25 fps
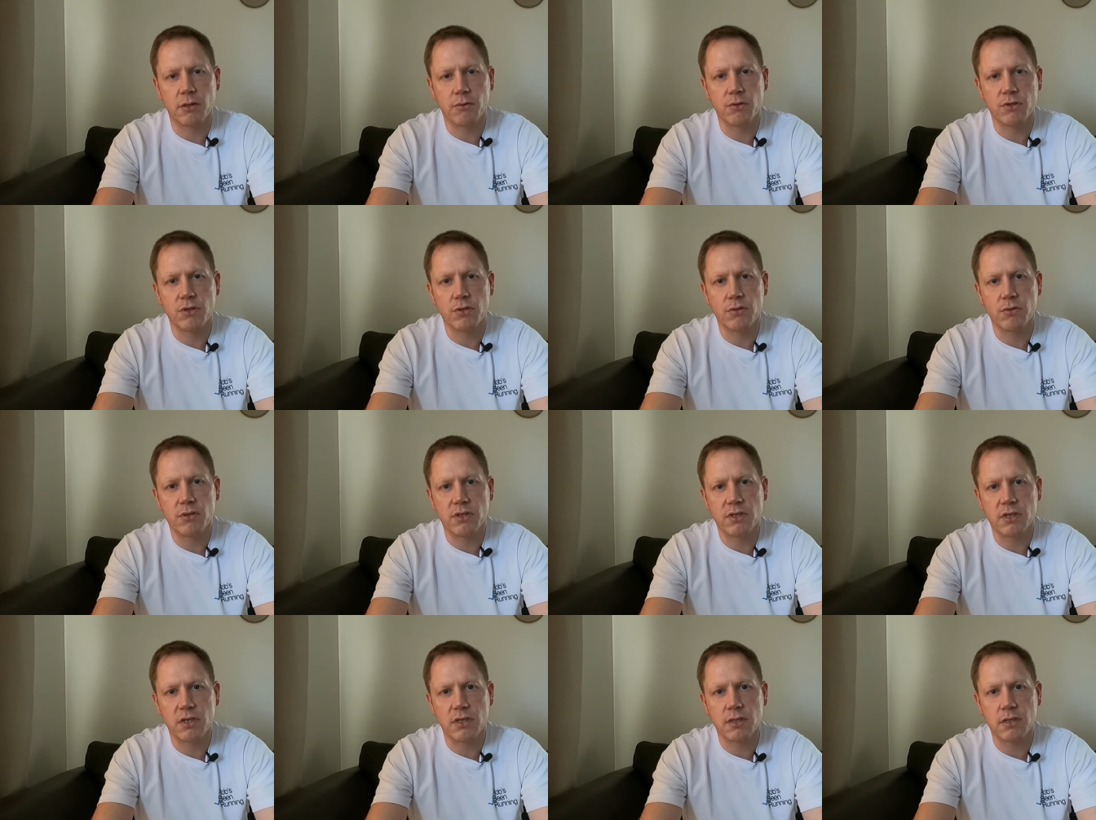so as
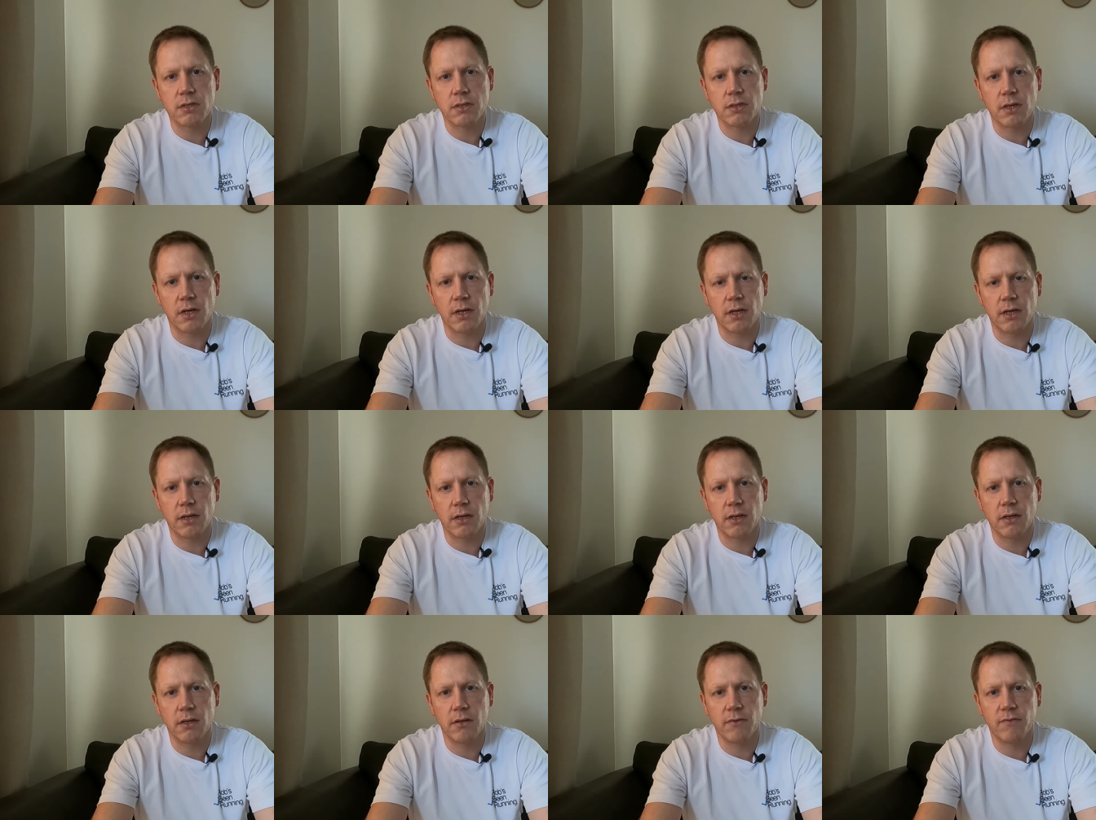soon as this
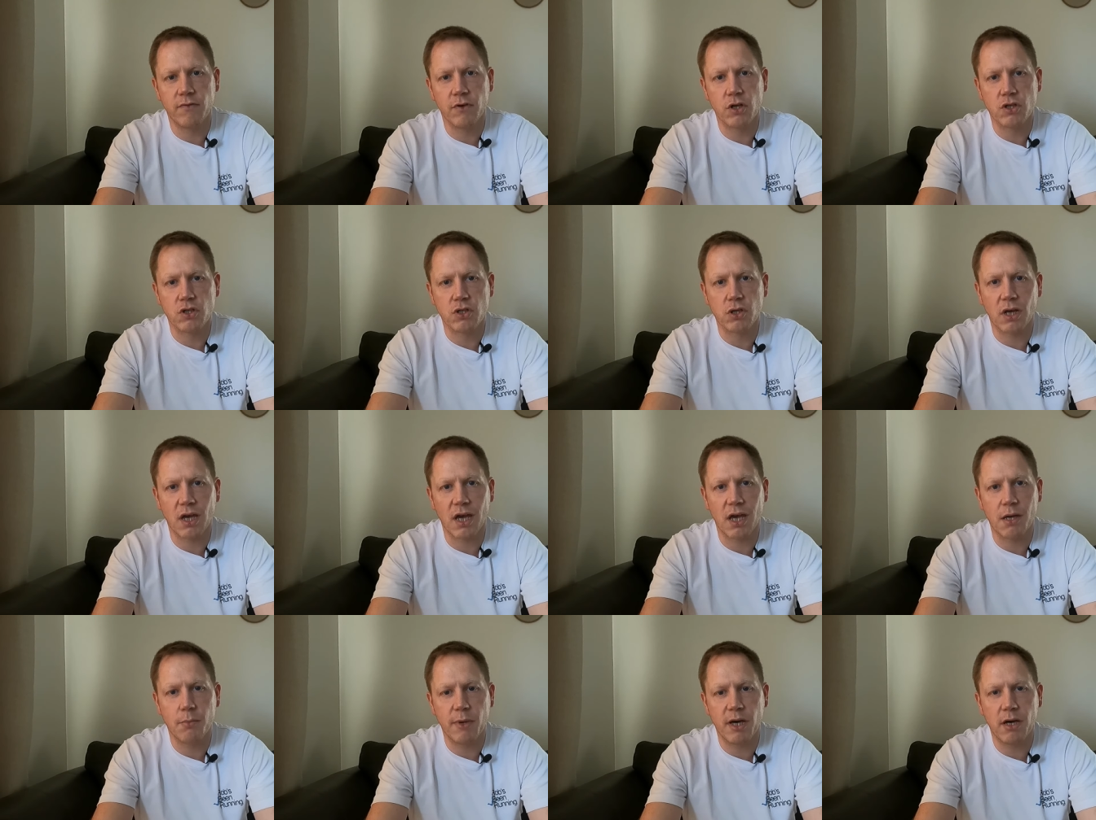uh,
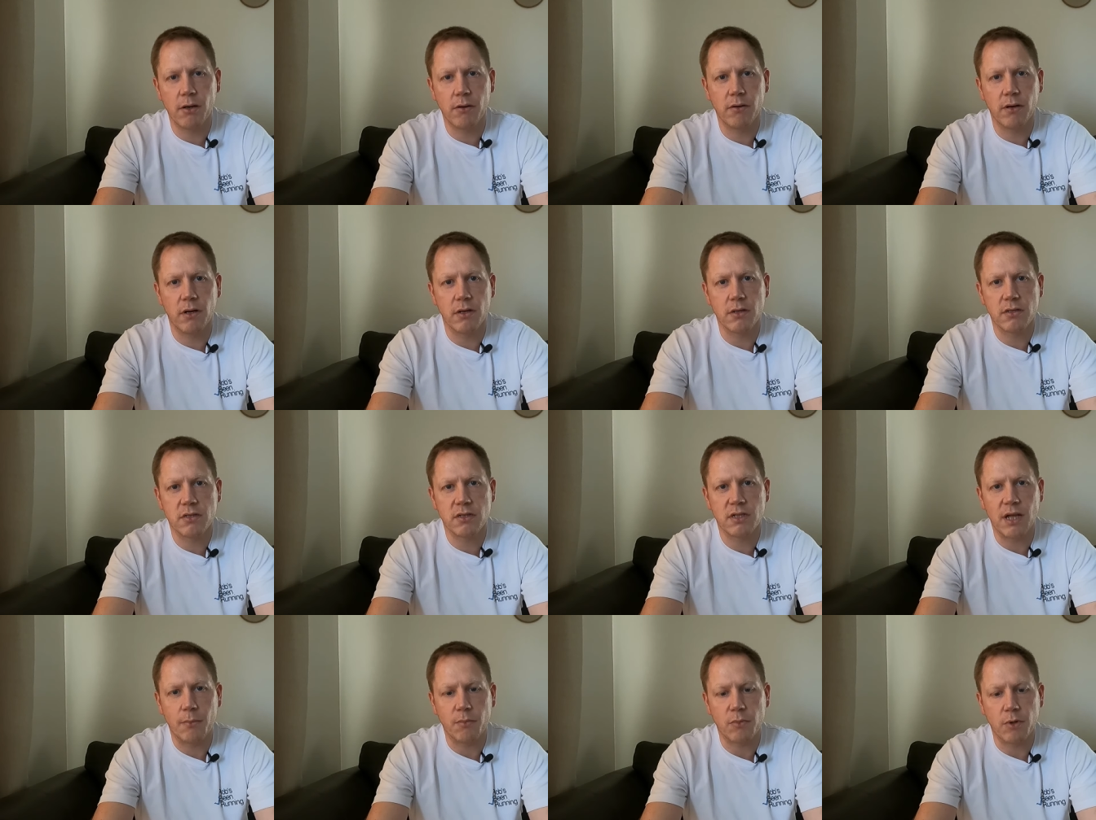version came out, I
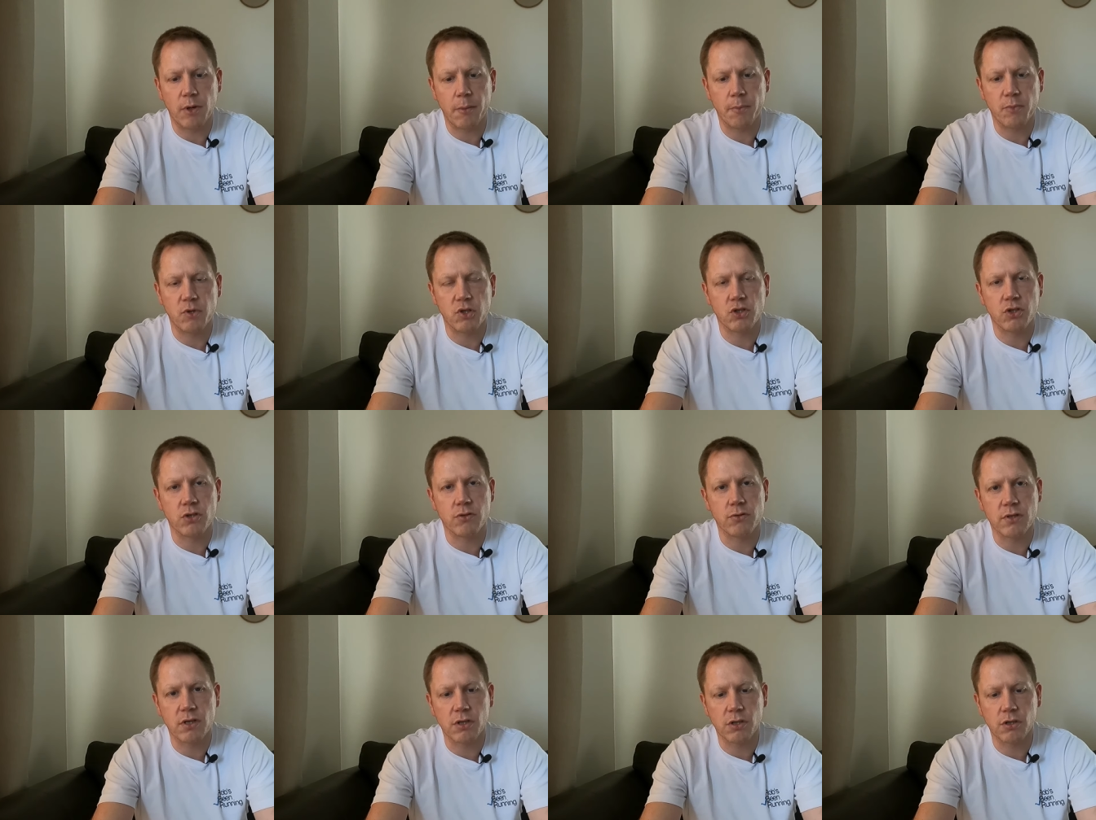snapped it up as
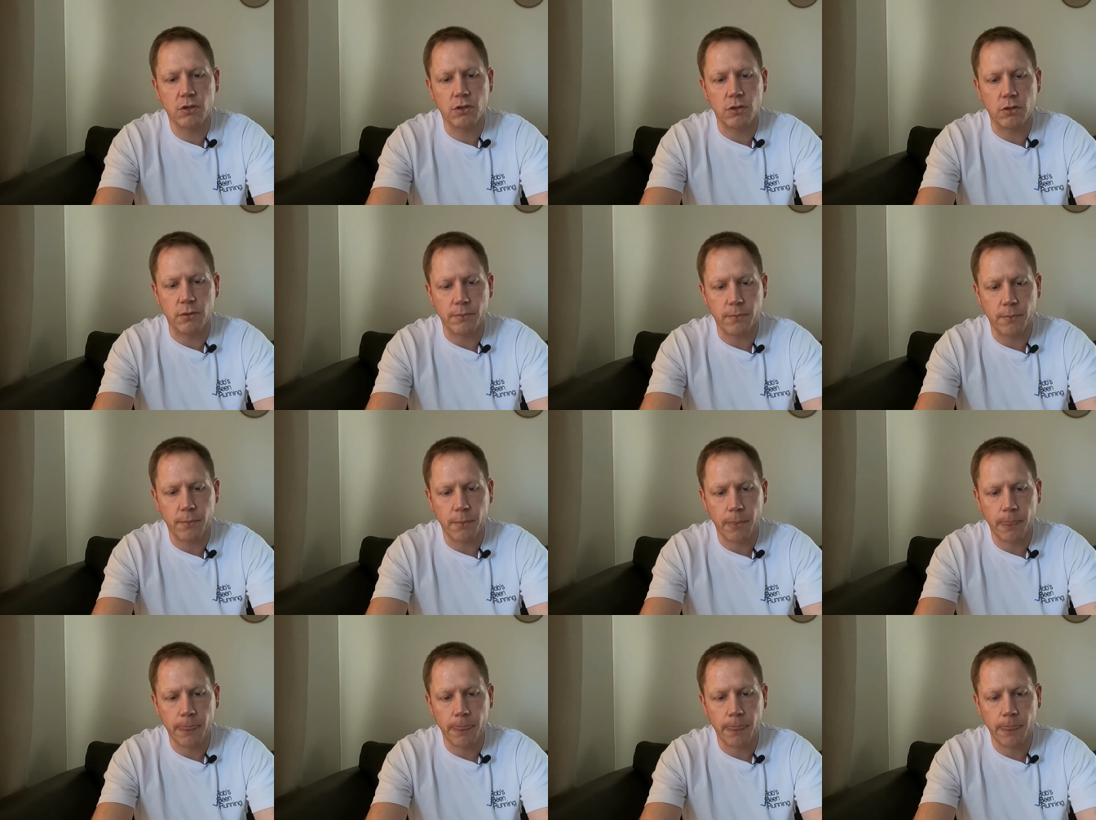soon as I could.